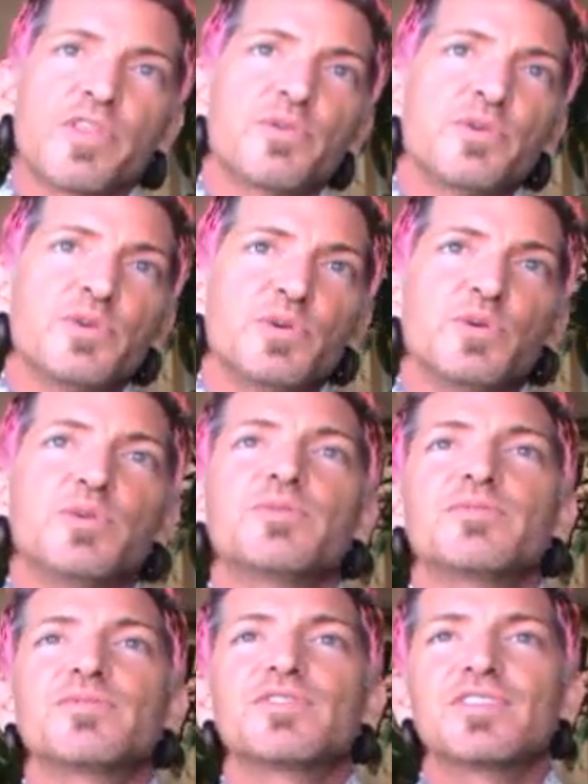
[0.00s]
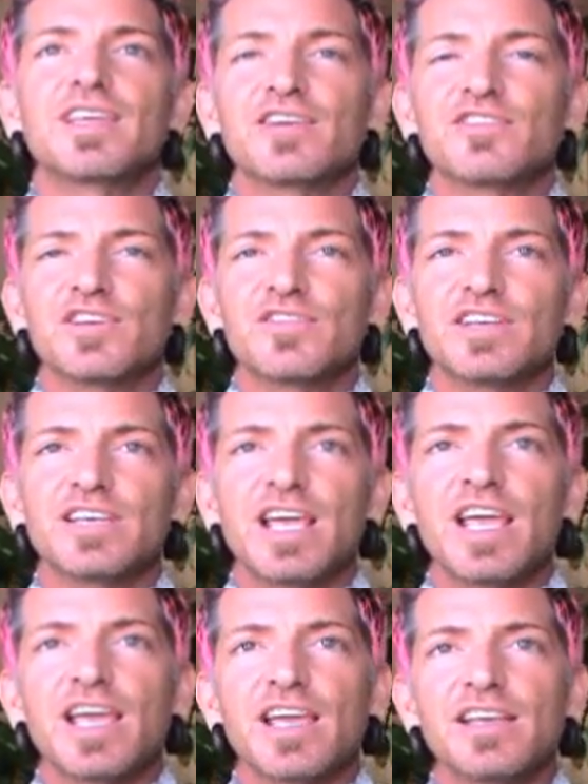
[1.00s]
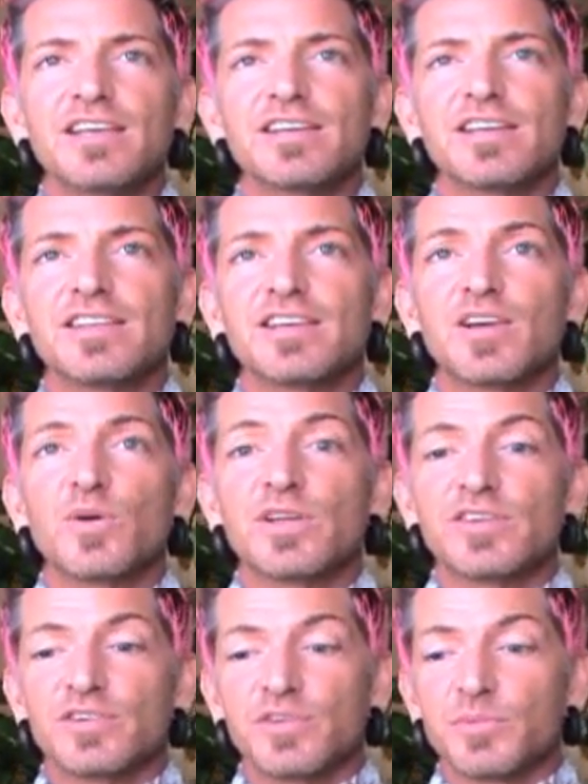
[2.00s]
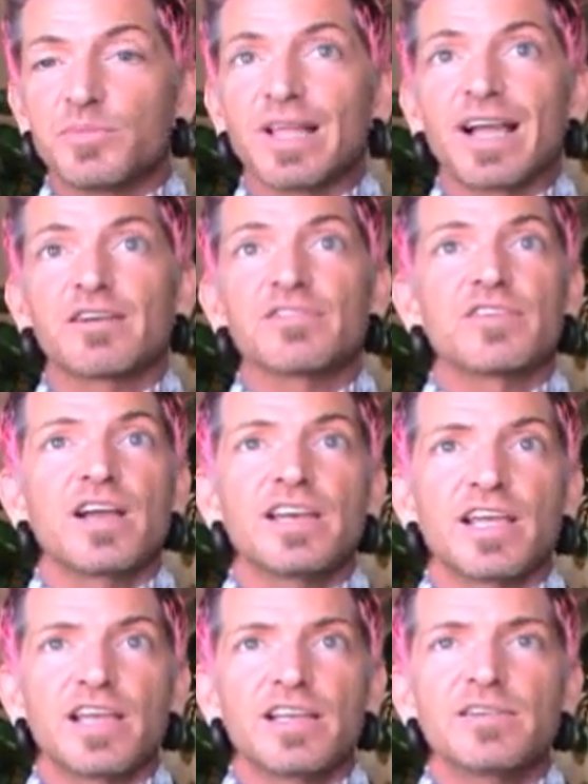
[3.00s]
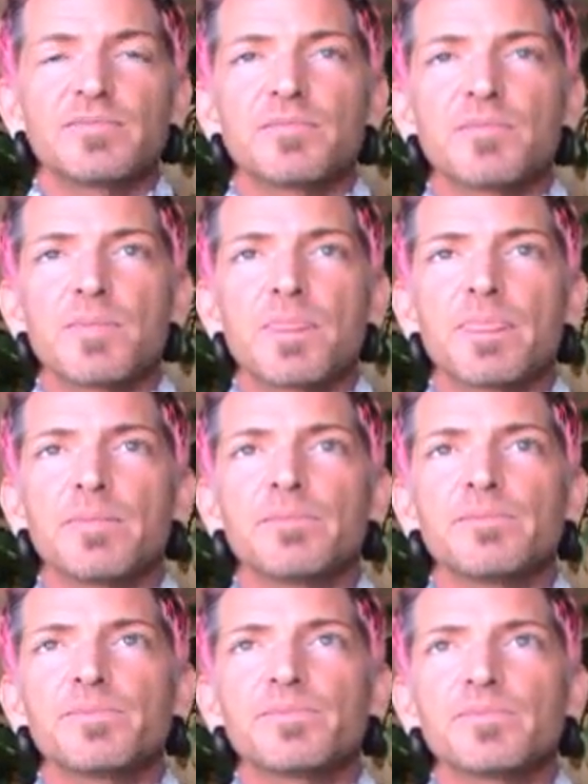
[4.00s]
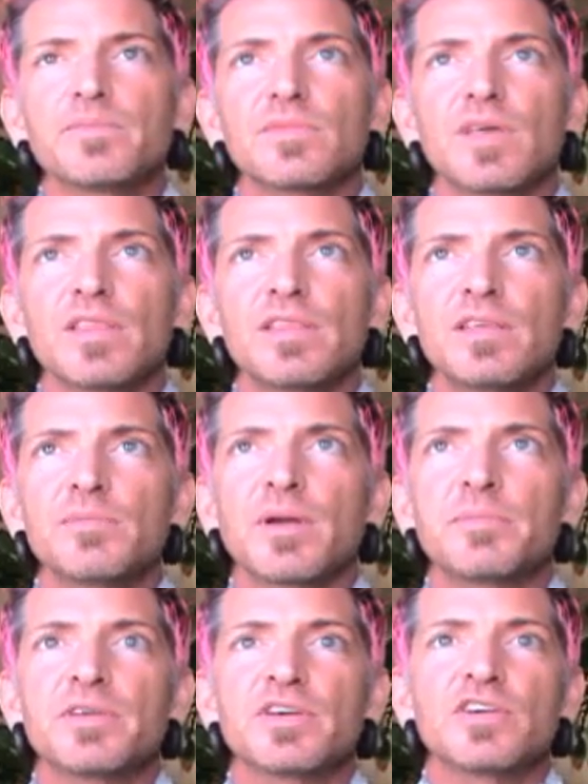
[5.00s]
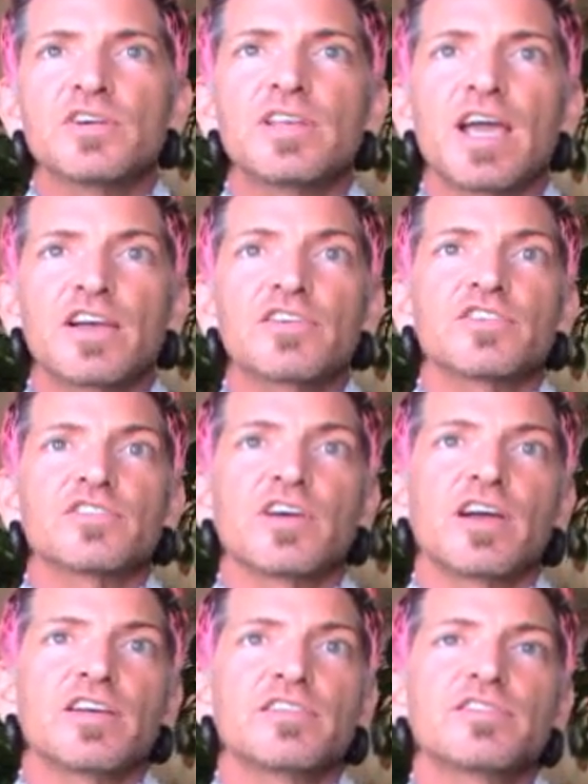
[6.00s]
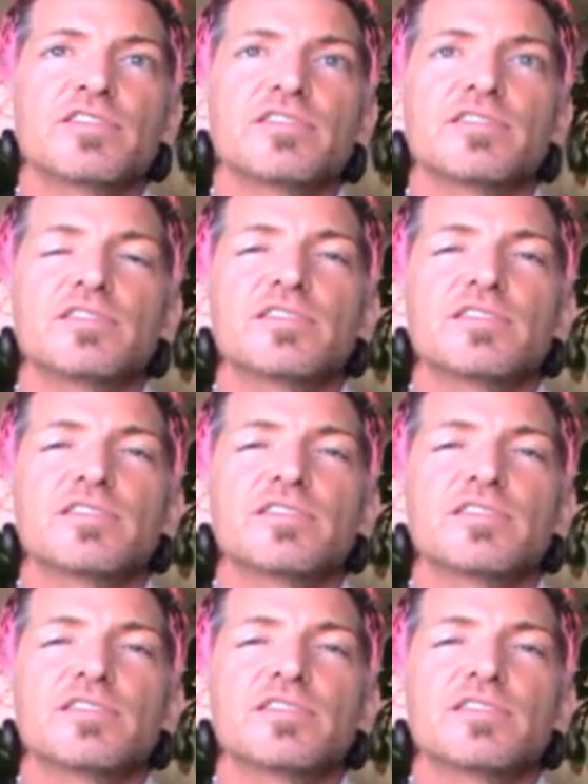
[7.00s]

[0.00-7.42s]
through Thanksgiving Day and then go into Black Friday, I think it might be a good exercise